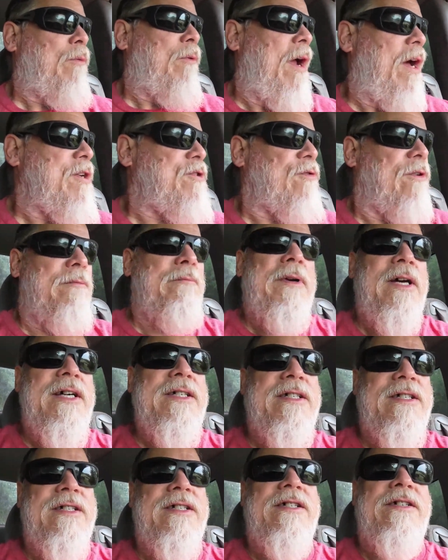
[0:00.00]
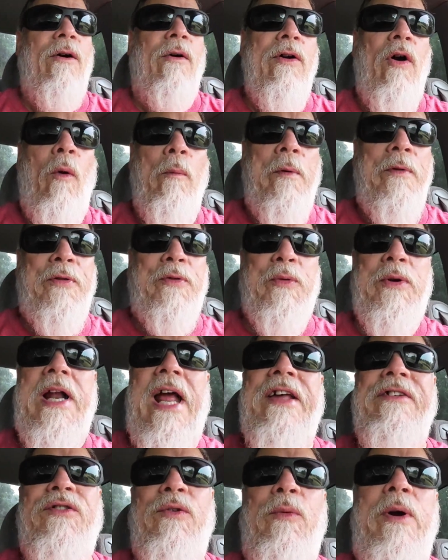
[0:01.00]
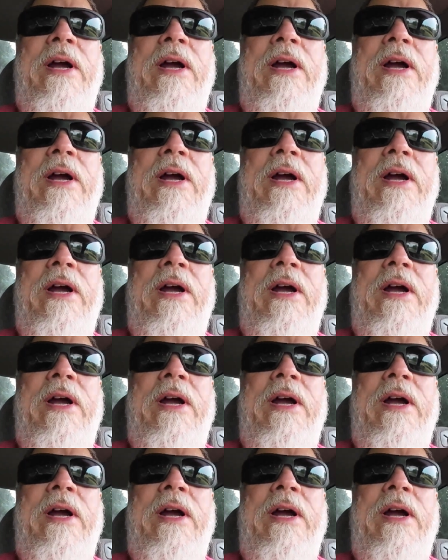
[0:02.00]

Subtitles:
restaurant business only open 3 days a